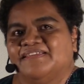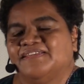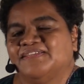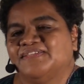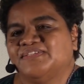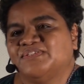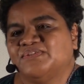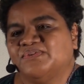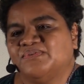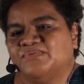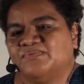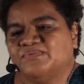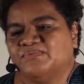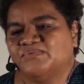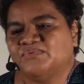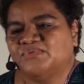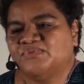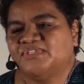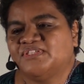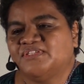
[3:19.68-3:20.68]
So
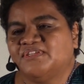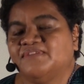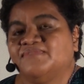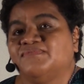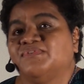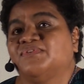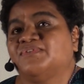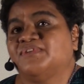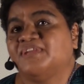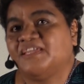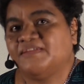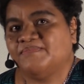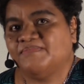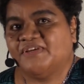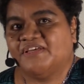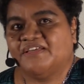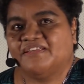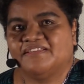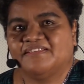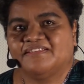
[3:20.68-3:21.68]
to serve your
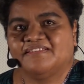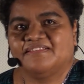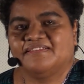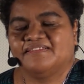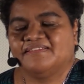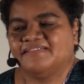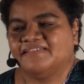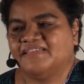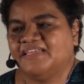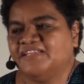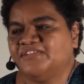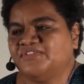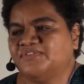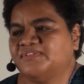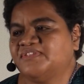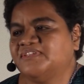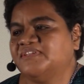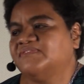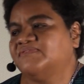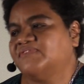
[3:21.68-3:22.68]
neighbor and to
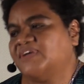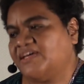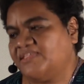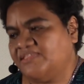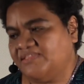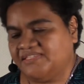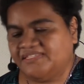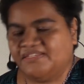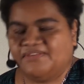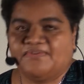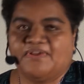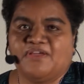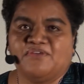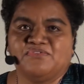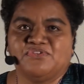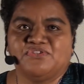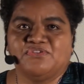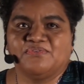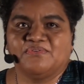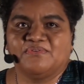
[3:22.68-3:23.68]
serve others
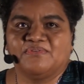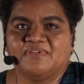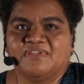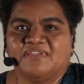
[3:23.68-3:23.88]
around you,